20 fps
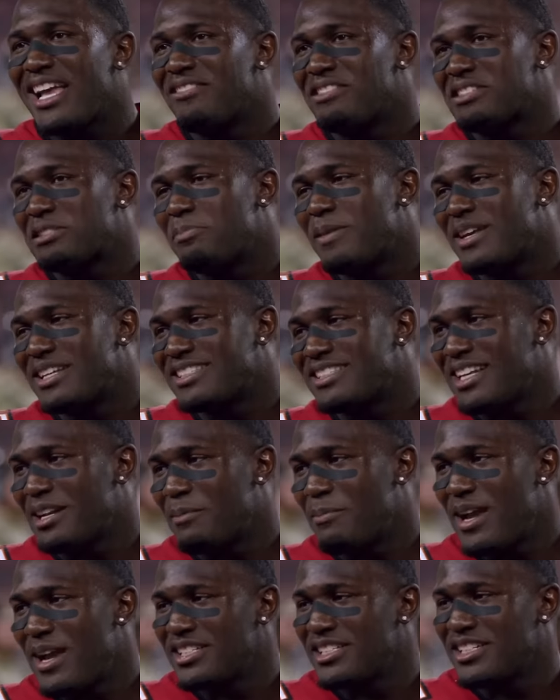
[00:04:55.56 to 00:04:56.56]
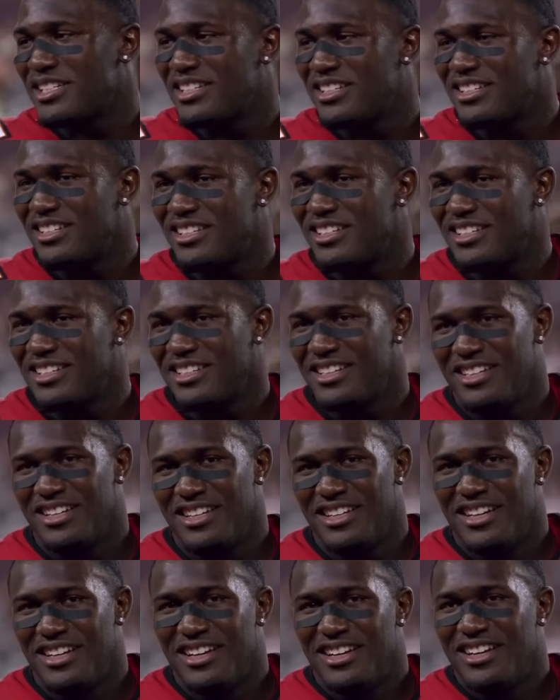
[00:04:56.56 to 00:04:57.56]
right, Devin White had a good practice. Boom.
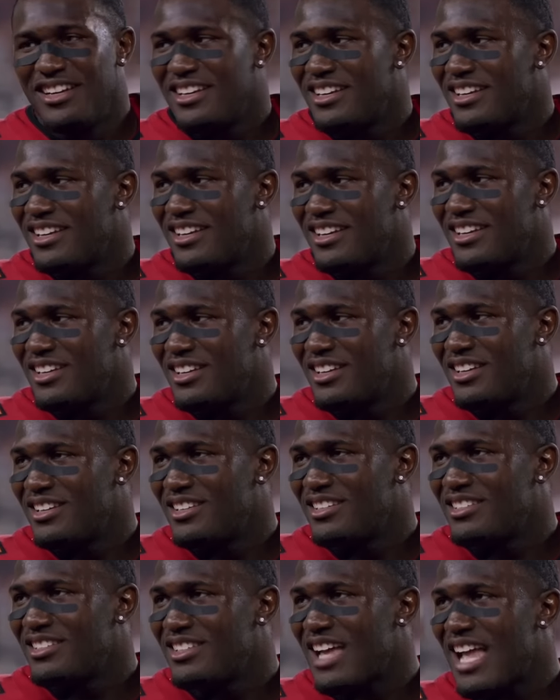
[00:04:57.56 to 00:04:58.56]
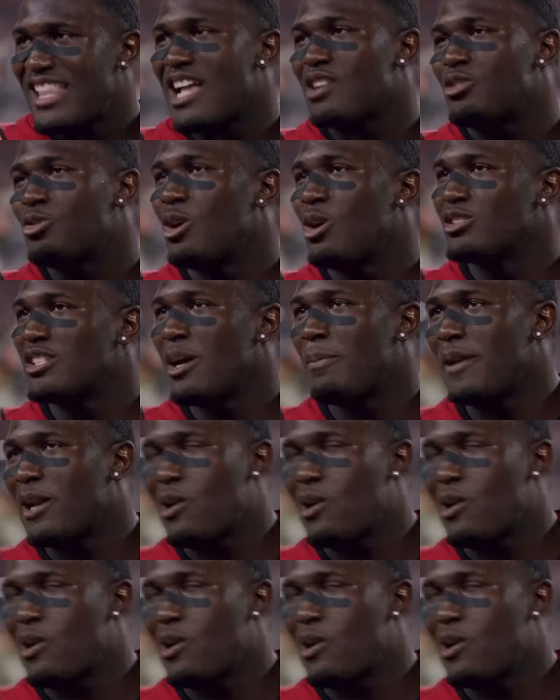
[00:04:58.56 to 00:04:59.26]
All right, he played good at pre. All right, he had a